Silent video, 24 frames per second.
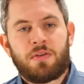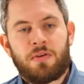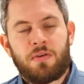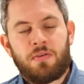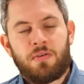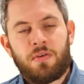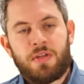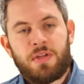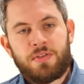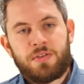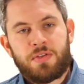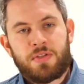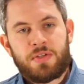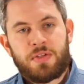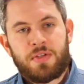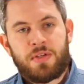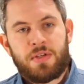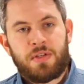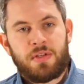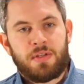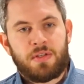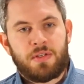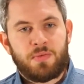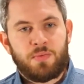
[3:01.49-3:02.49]
only interested
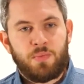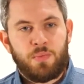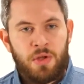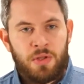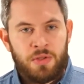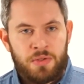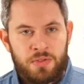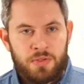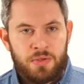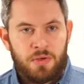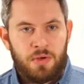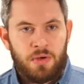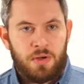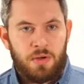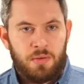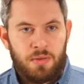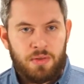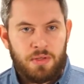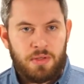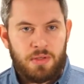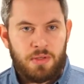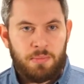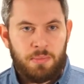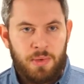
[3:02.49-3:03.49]
in this one circle
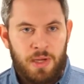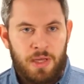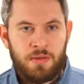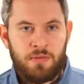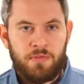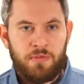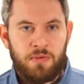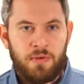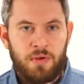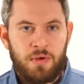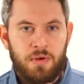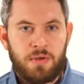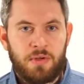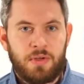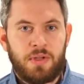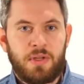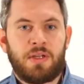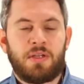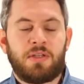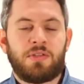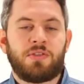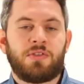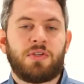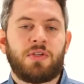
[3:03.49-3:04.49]
in the blood flow, they're
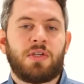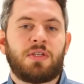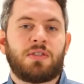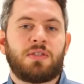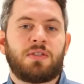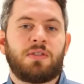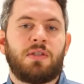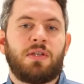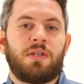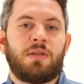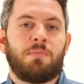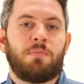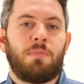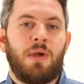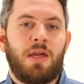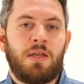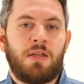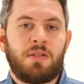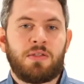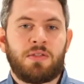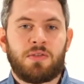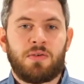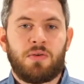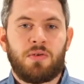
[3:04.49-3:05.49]
interested in many
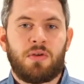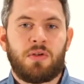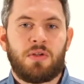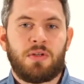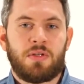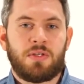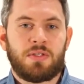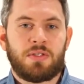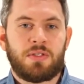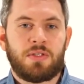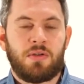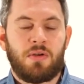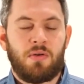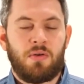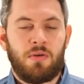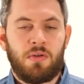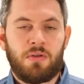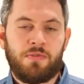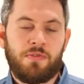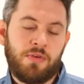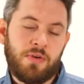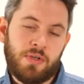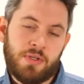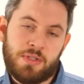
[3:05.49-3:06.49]
circles in all,
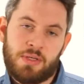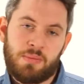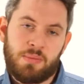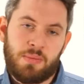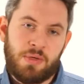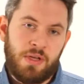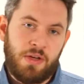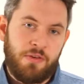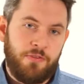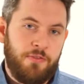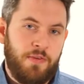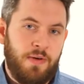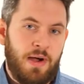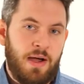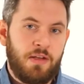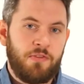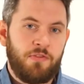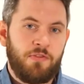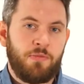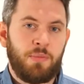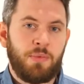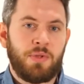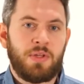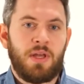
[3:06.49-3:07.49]
for example, here 5
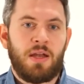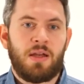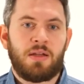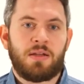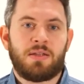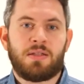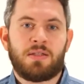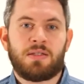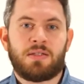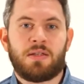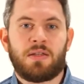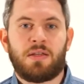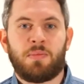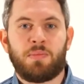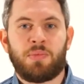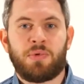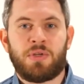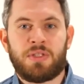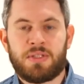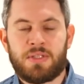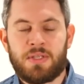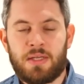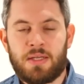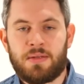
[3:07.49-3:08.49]
modalities that are
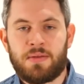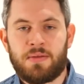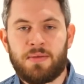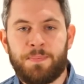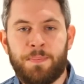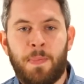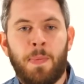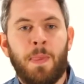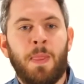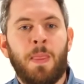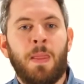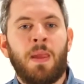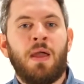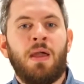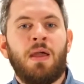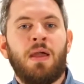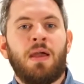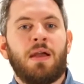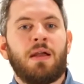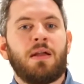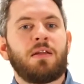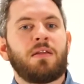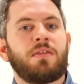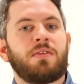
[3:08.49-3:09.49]
present.
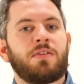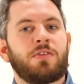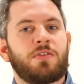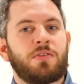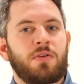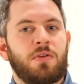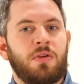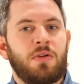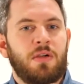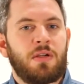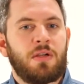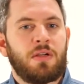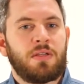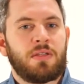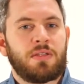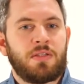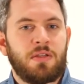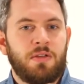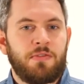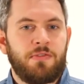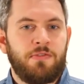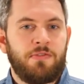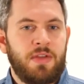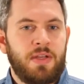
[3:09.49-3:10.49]
And this circle is
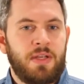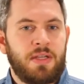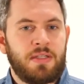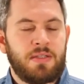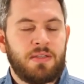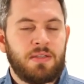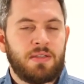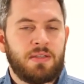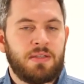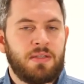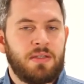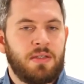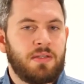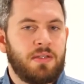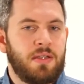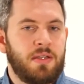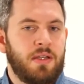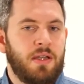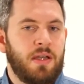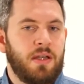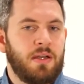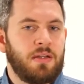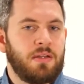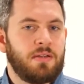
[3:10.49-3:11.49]
not fixed, they
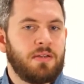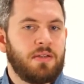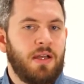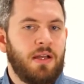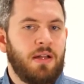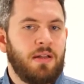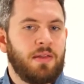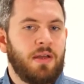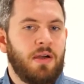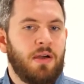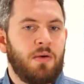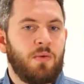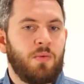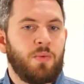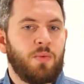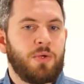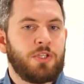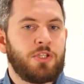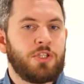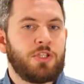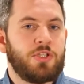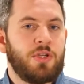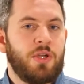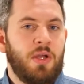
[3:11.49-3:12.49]
cannot tell now
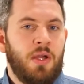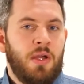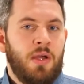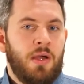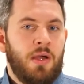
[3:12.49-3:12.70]
which